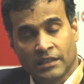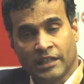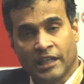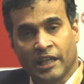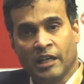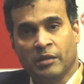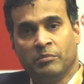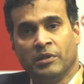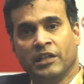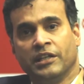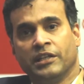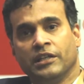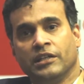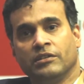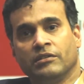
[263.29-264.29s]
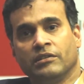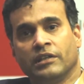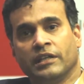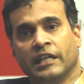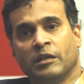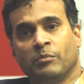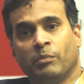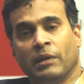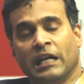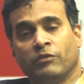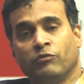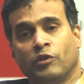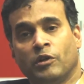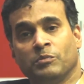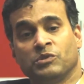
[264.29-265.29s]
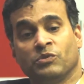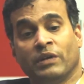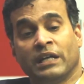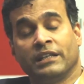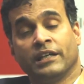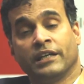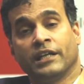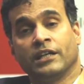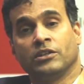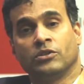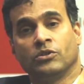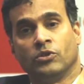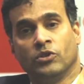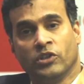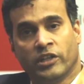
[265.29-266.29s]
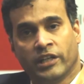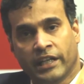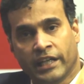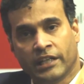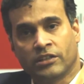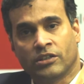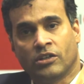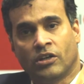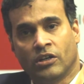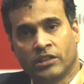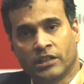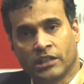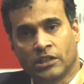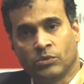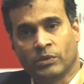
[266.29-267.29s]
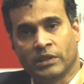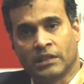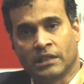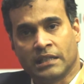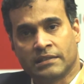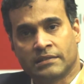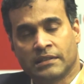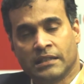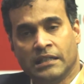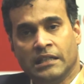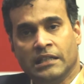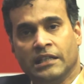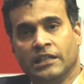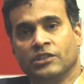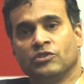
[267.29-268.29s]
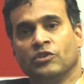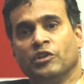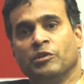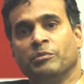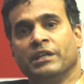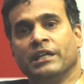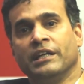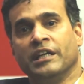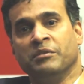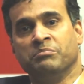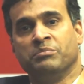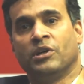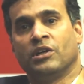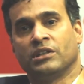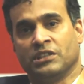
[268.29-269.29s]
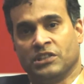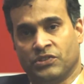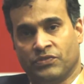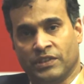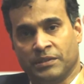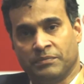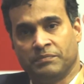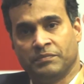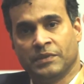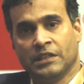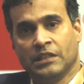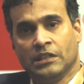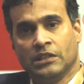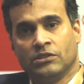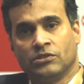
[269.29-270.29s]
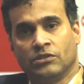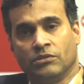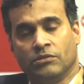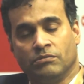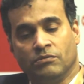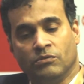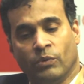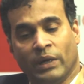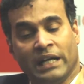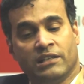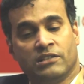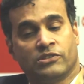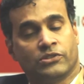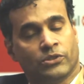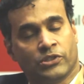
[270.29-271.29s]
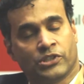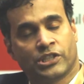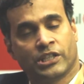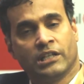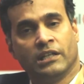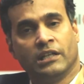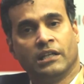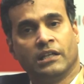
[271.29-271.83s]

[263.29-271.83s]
the ability to create platforms where they can co-create content with us is going to be an important sphere. So while social